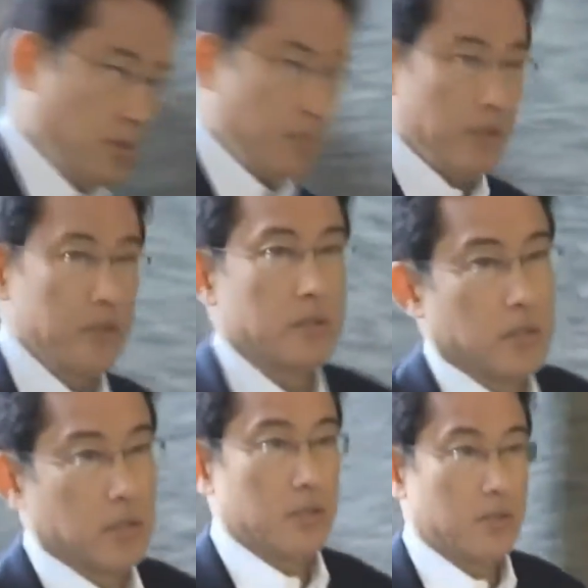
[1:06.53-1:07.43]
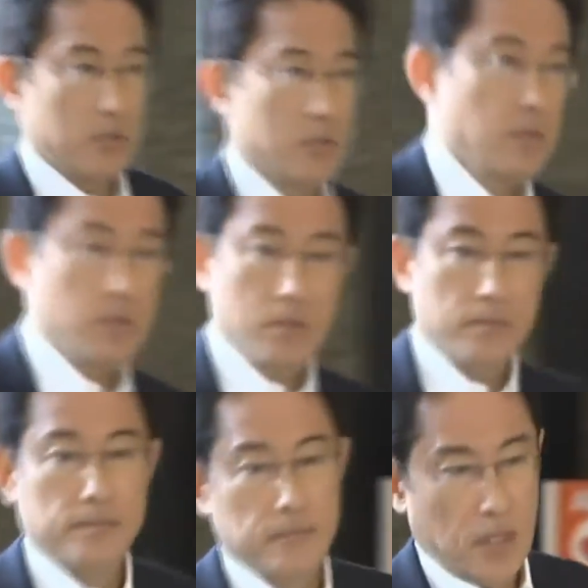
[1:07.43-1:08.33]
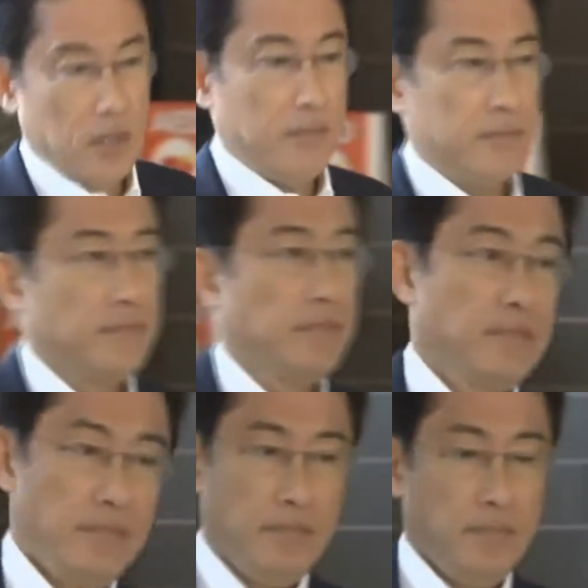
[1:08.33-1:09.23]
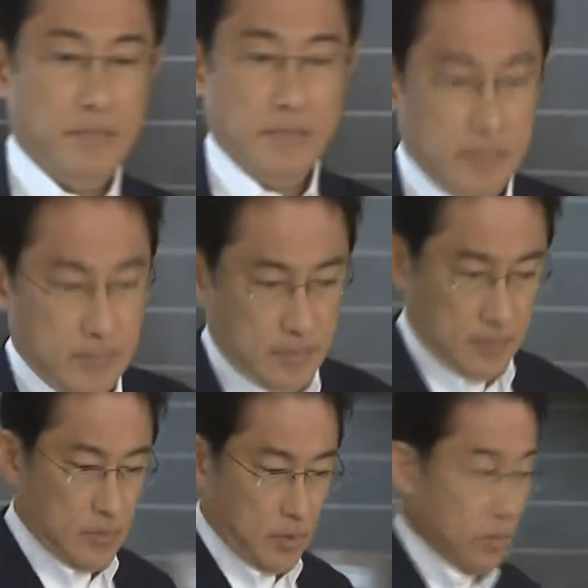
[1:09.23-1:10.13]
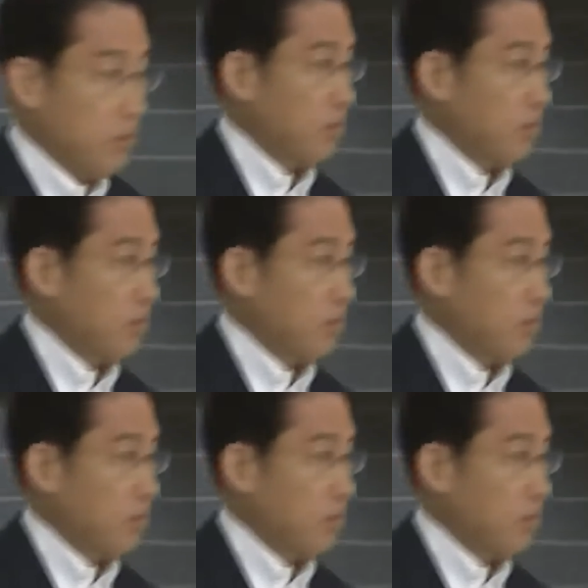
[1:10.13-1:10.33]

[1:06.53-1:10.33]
was an advanced version of the missile launched earlier this month.